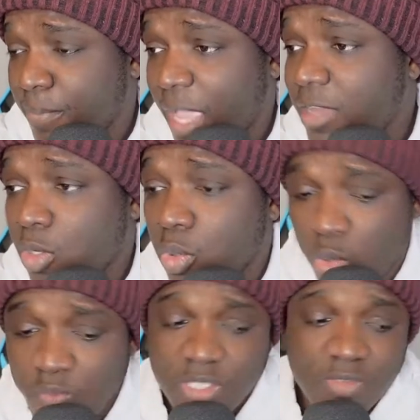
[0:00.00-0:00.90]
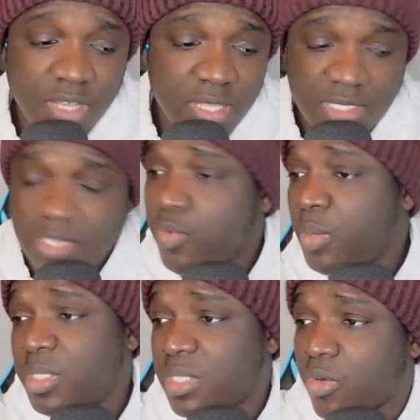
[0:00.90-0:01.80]
I don't know if it's false, even when
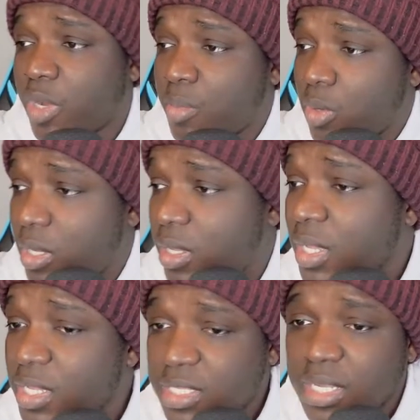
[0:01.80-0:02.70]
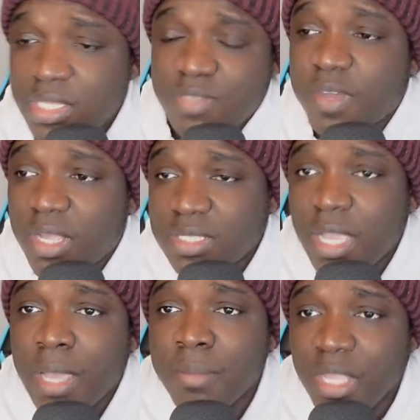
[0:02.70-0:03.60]
Mr. Craig Butler said it's false.
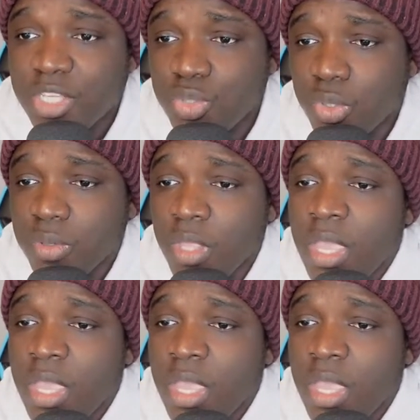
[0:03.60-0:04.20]
I am not sure.